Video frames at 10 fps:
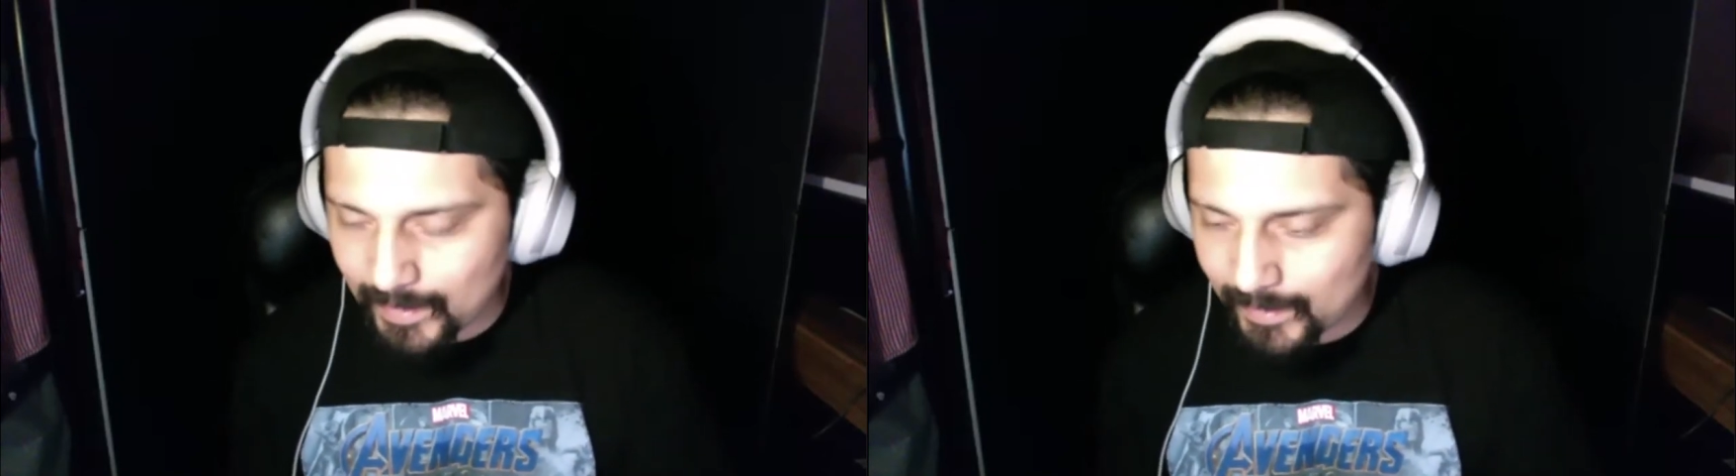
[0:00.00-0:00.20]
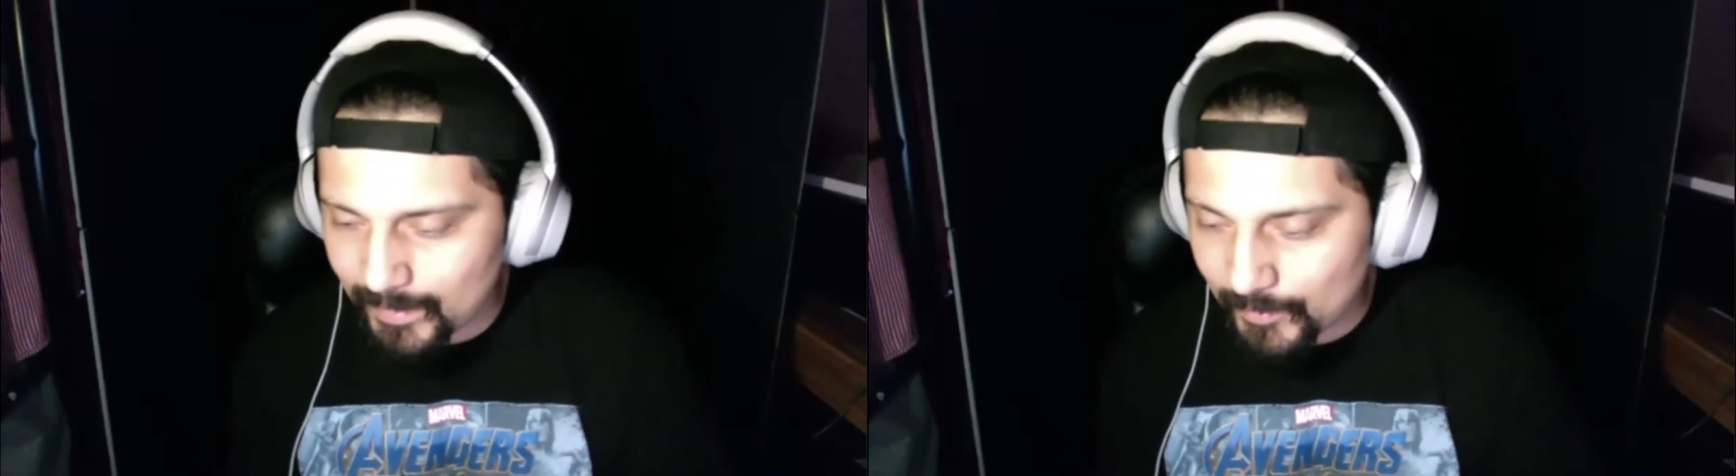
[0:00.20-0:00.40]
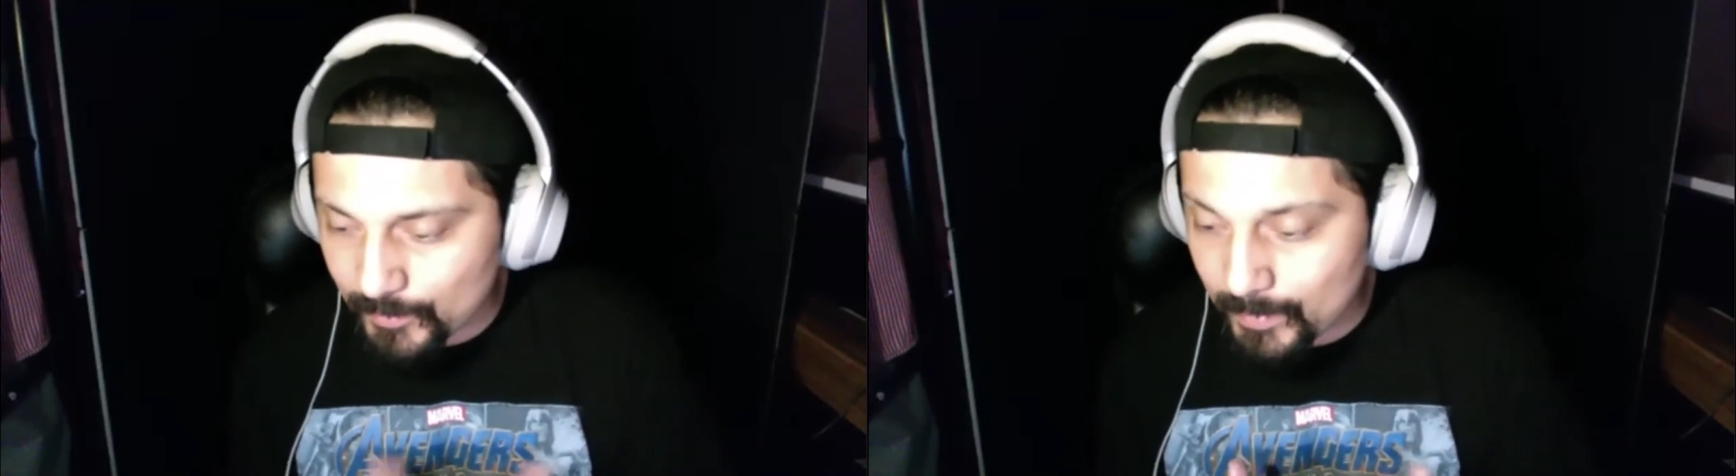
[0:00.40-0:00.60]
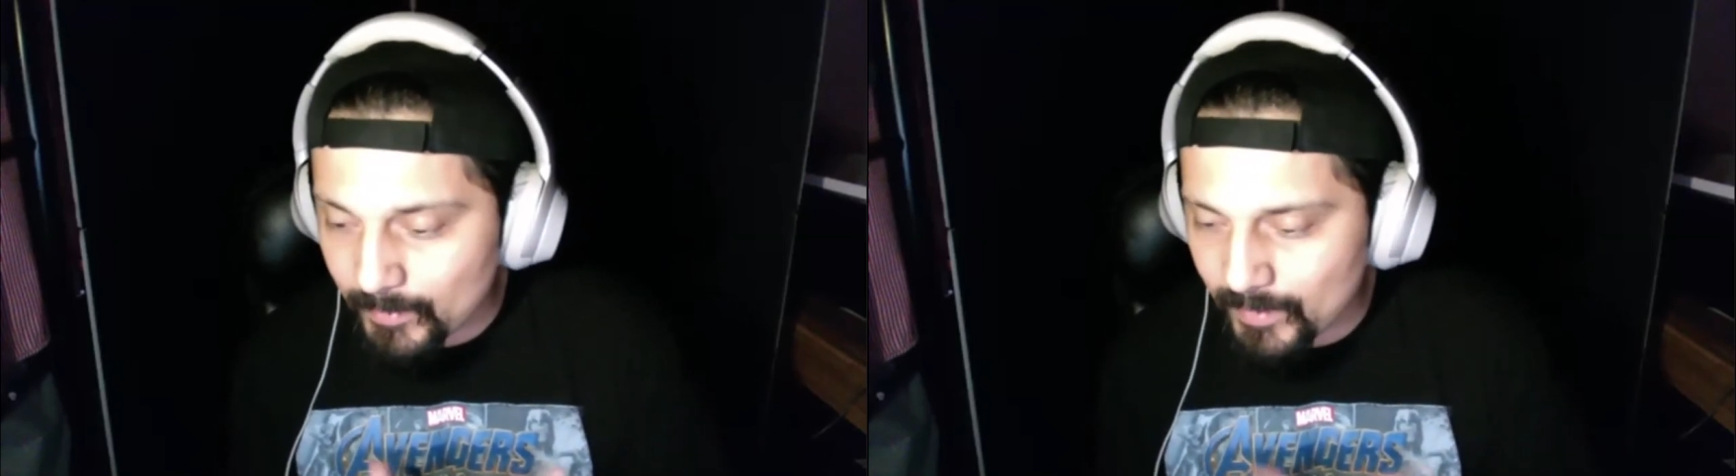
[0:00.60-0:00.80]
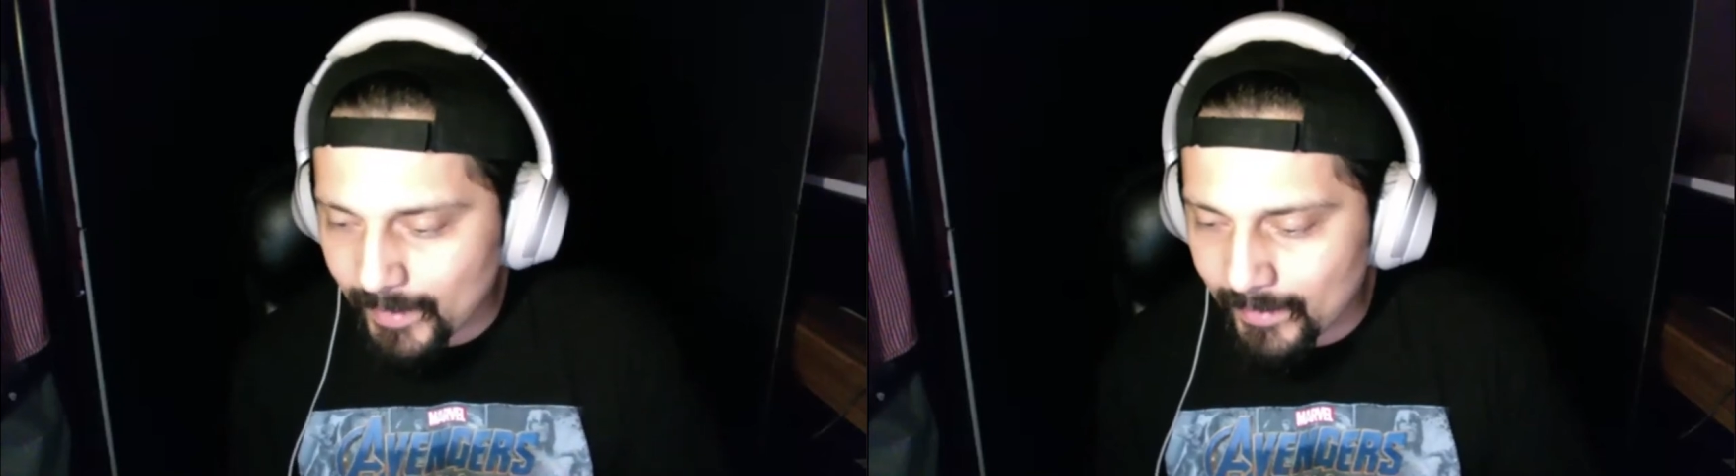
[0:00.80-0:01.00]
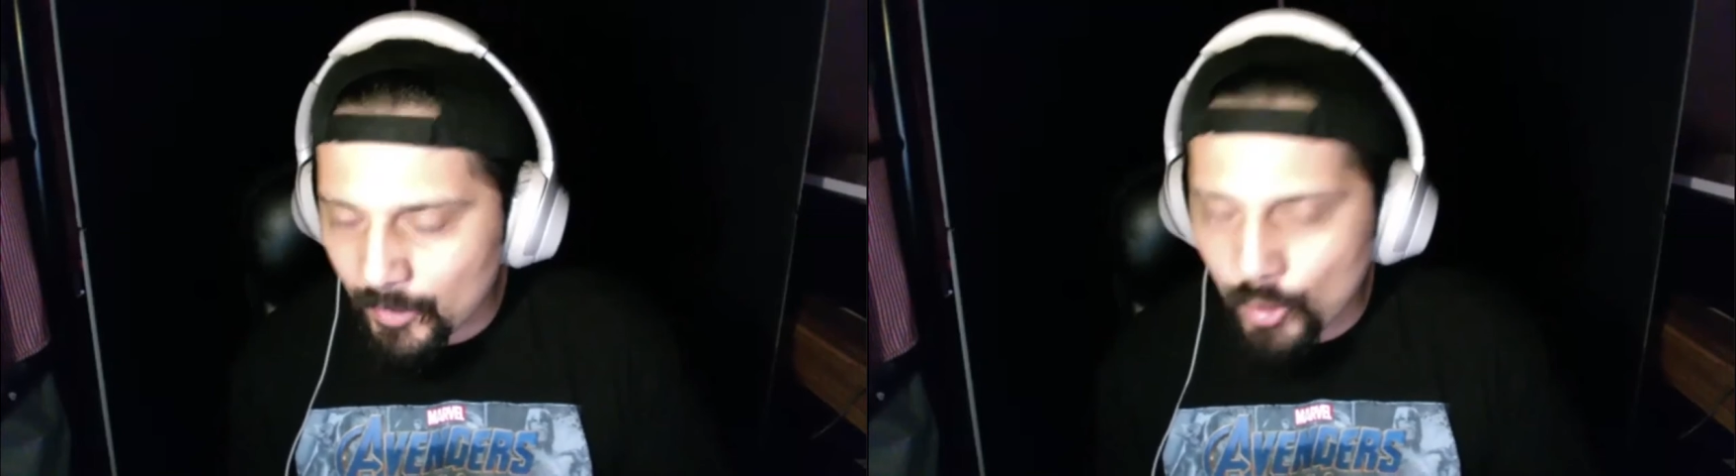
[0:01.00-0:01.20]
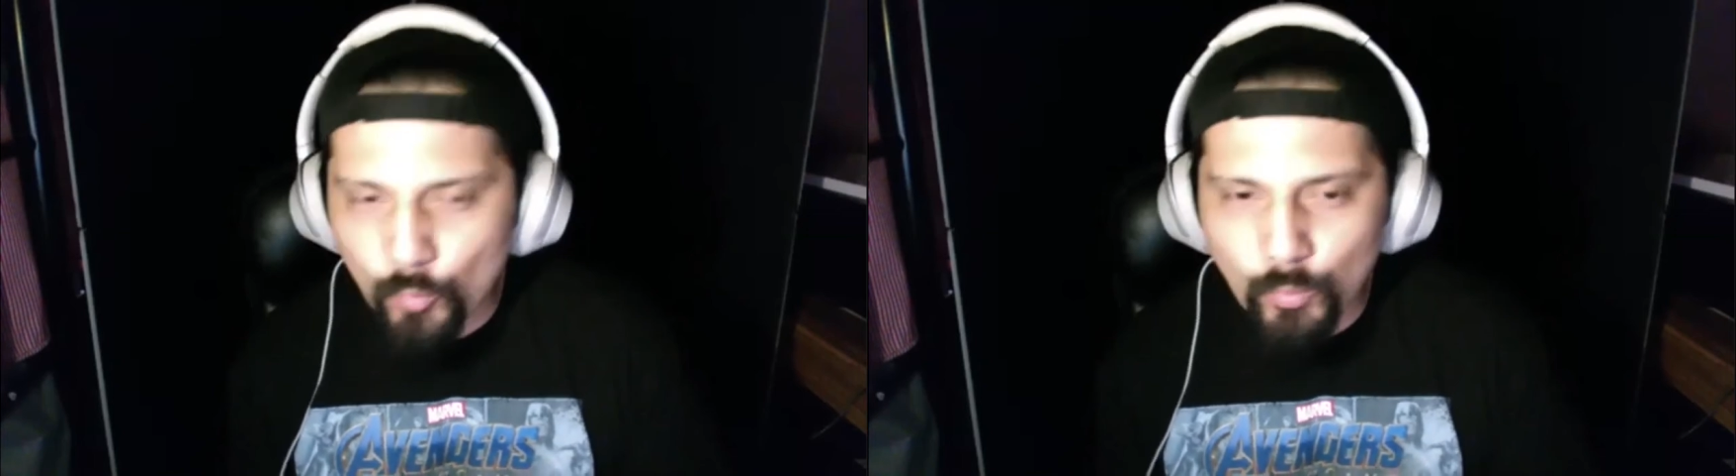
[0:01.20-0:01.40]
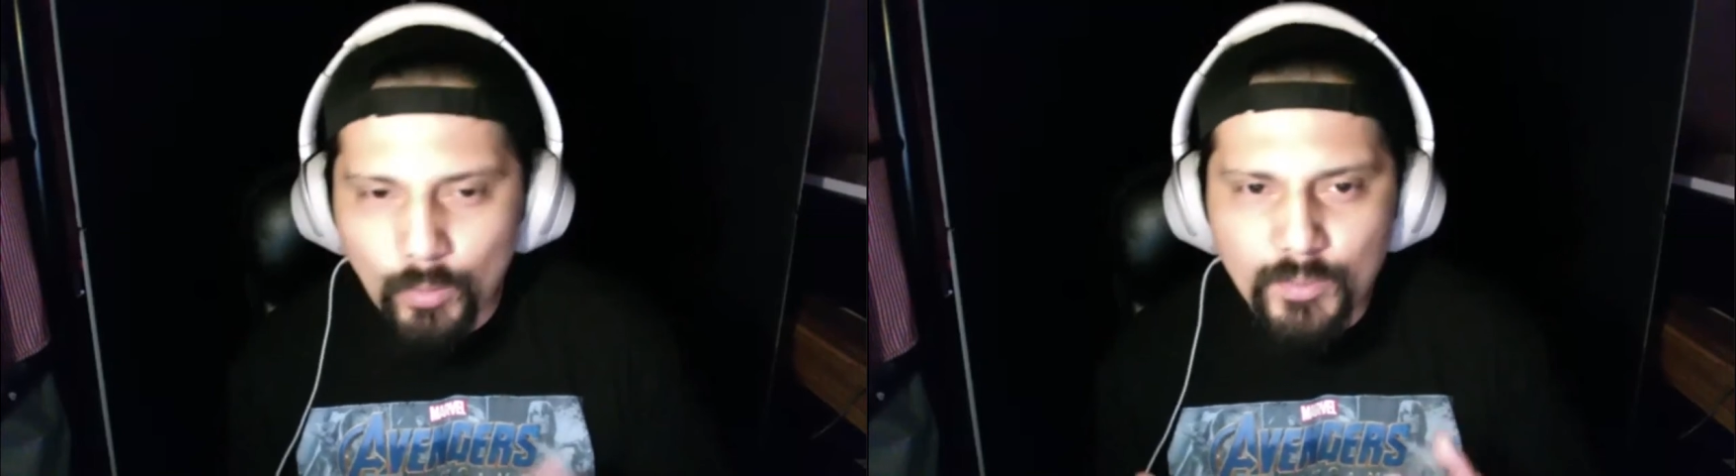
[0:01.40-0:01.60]
I remember that.
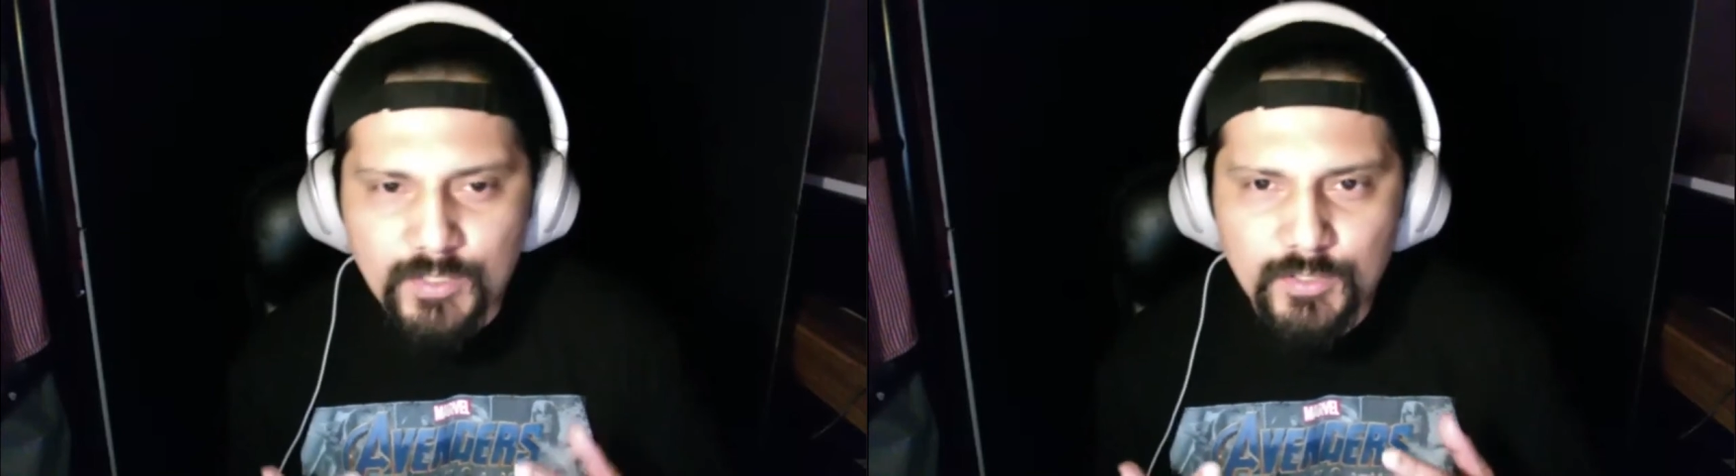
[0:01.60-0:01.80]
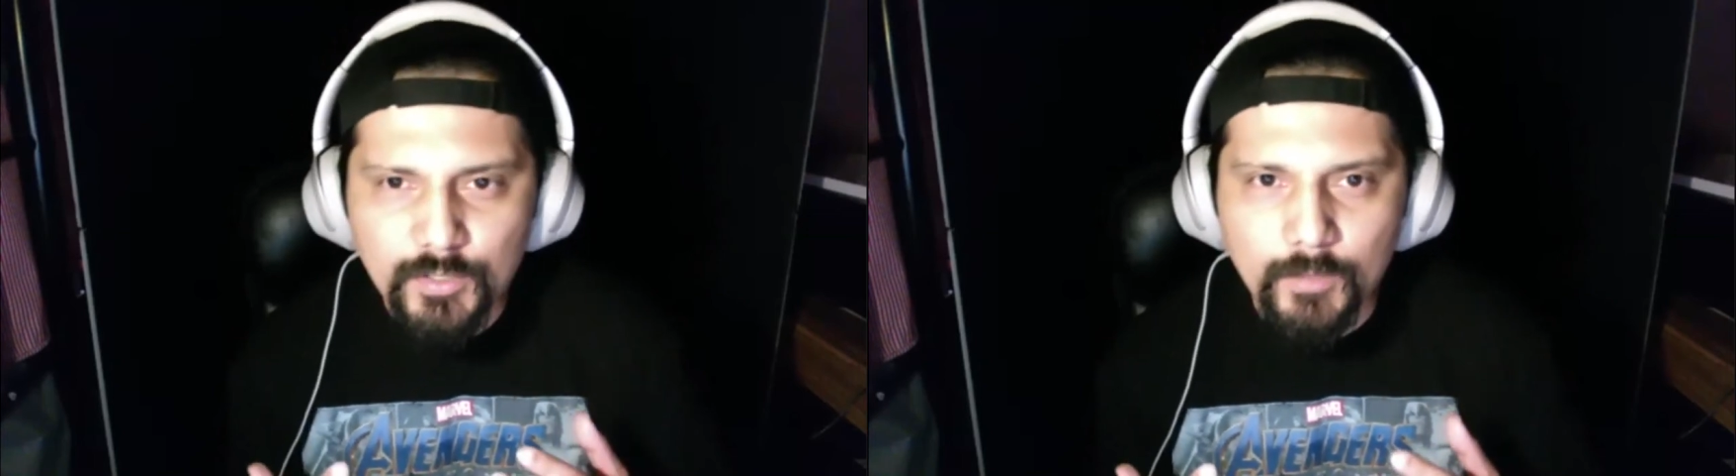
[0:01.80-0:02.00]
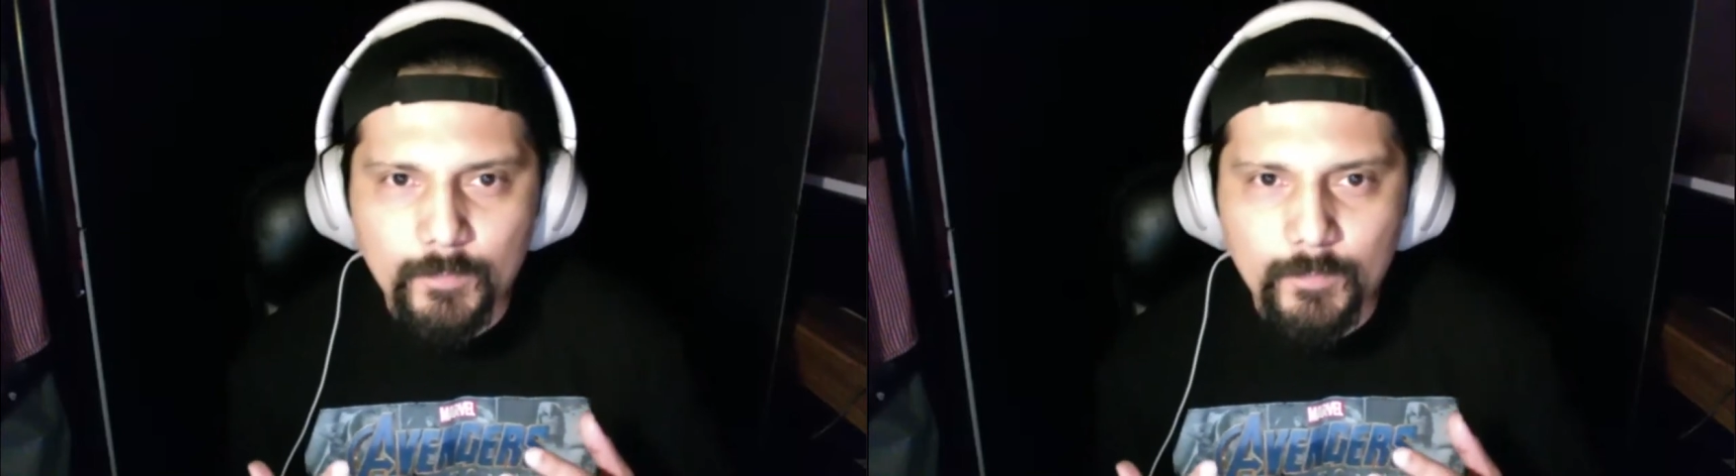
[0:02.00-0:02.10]
What was your